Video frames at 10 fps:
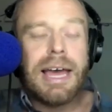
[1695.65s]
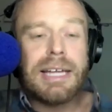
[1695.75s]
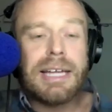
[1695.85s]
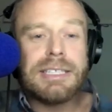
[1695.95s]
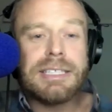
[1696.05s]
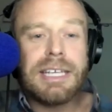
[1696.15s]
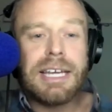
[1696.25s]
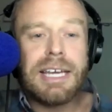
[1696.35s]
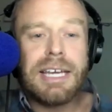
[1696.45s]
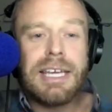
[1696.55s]
And
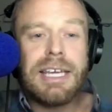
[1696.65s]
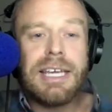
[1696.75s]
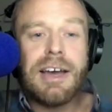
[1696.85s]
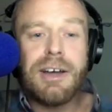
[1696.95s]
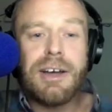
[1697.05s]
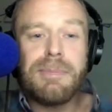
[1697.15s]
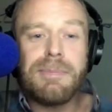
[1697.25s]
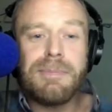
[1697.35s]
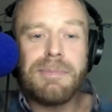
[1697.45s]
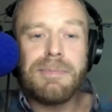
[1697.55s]
he
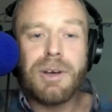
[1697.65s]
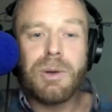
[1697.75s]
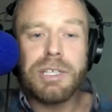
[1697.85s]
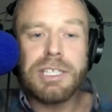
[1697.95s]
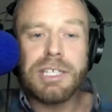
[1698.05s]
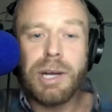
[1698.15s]
told this